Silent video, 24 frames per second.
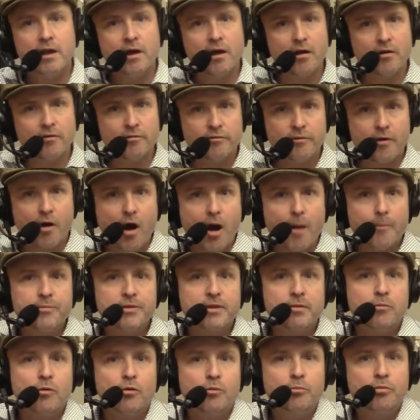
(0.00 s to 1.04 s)
of
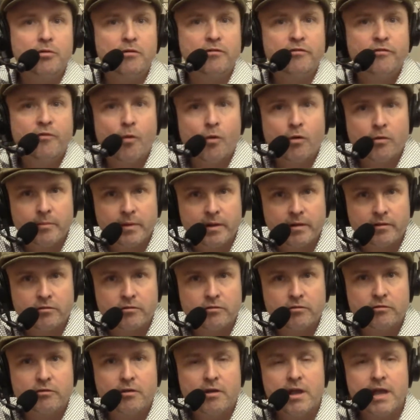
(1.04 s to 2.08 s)
optimal
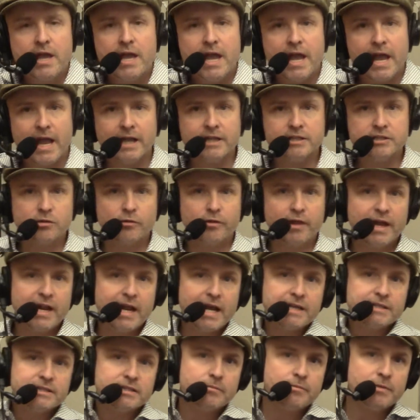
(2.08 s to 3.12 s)
performance. And so that
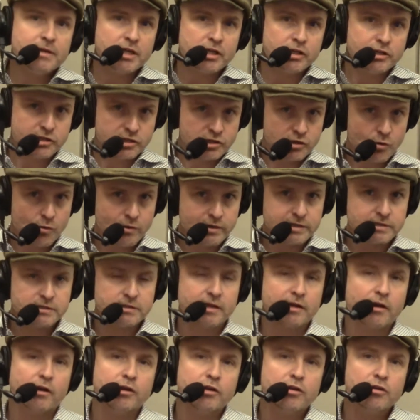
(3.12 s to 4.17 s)
has to be a choice.
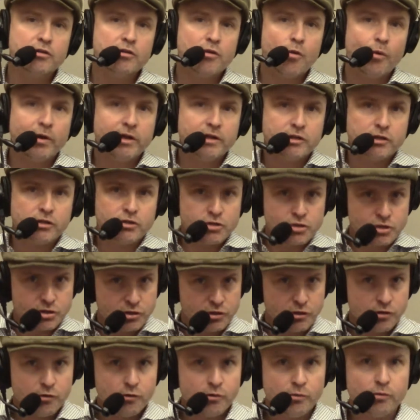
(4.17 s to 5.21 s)
Like, are you going to
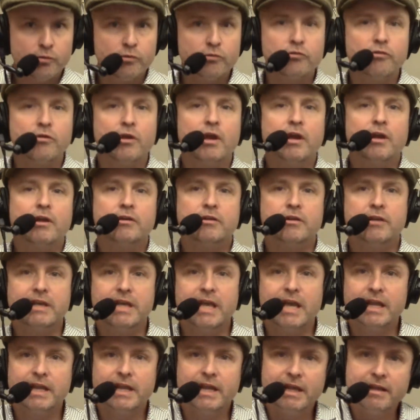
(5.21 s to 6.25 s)
choose to
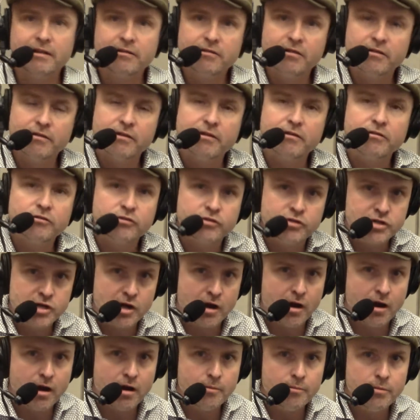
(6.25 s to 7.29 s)
get into this
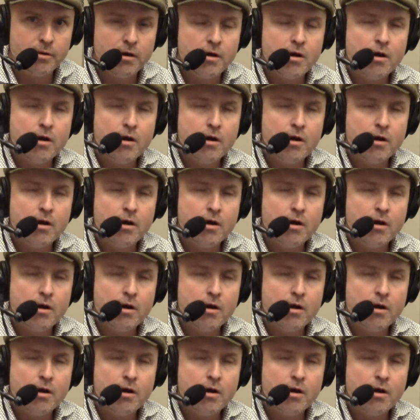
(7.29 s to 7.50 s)
job?